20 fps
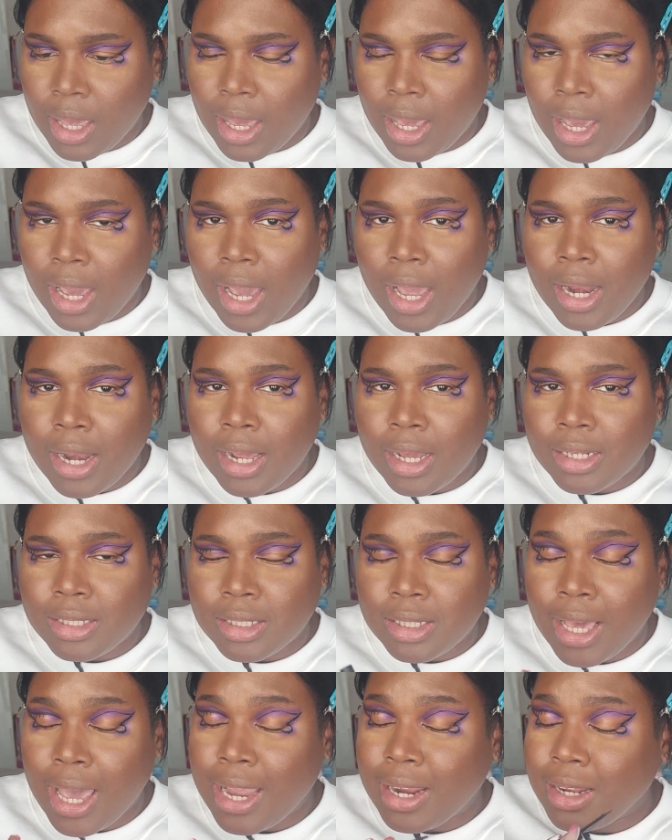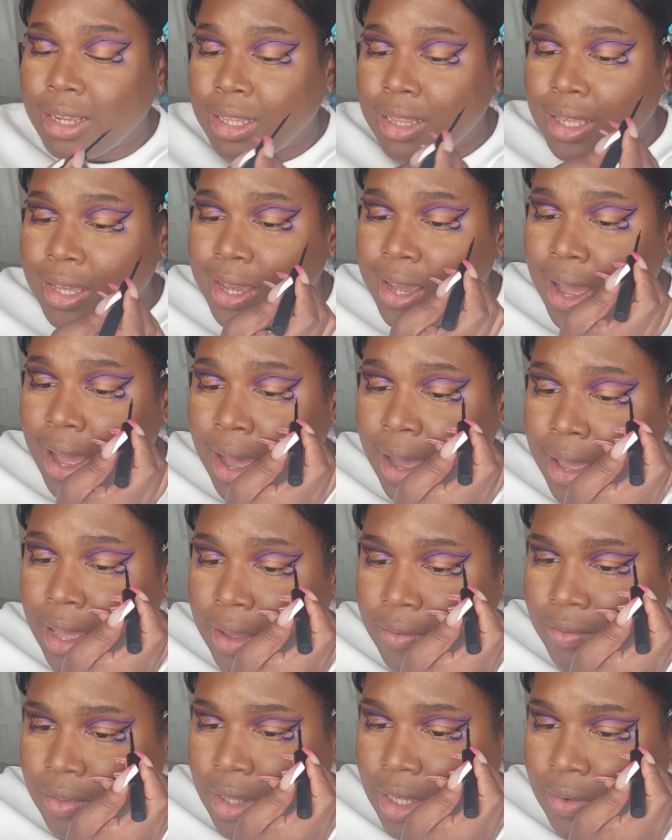And technically, I
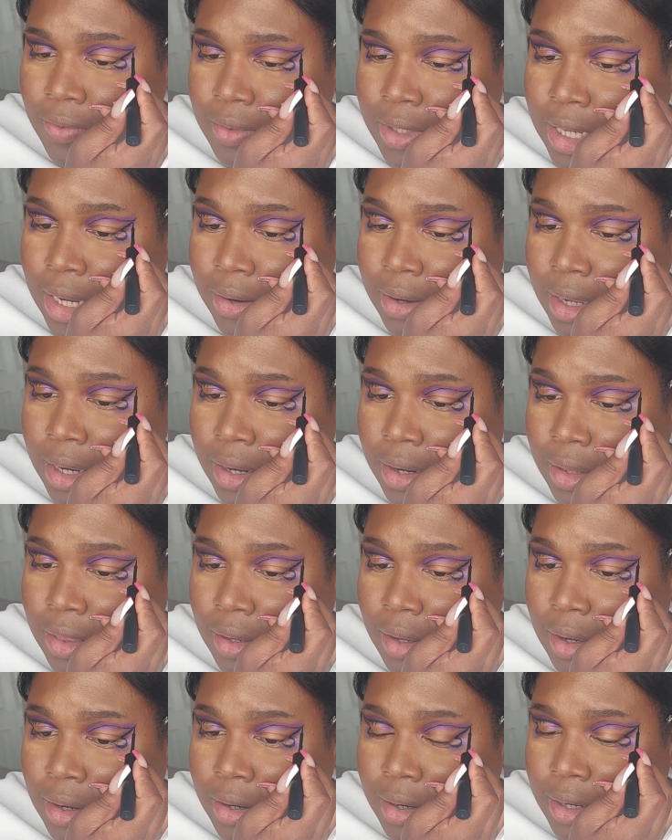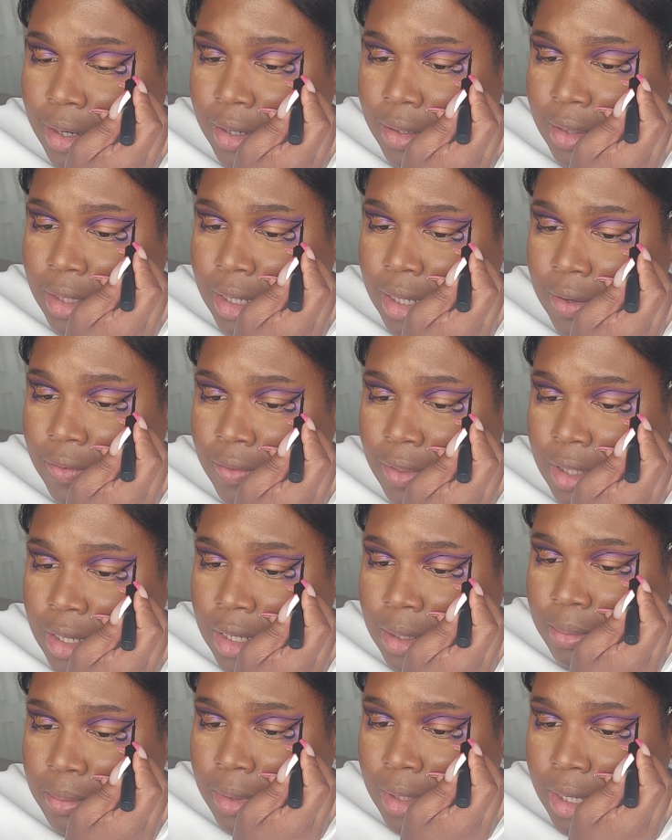have lived down here longer than I've
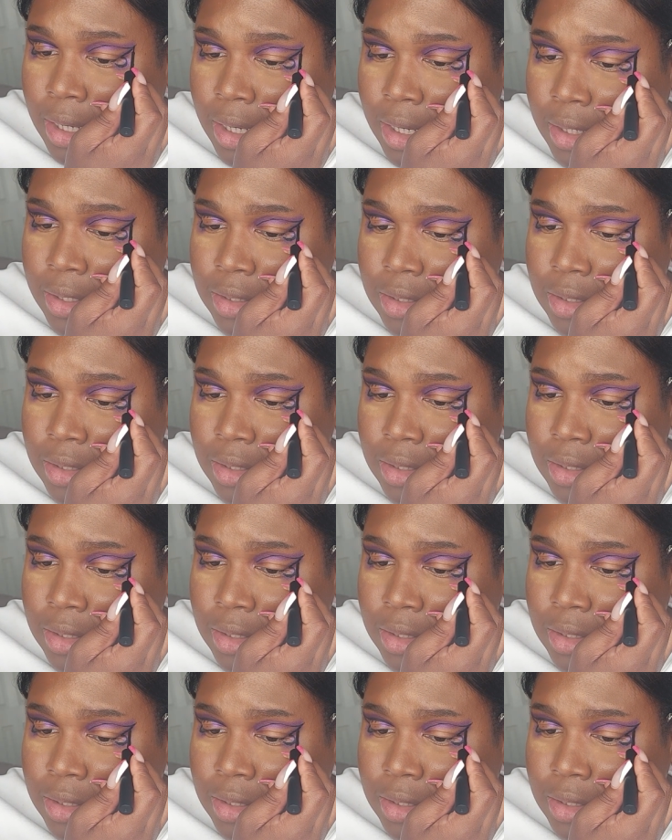lived up there.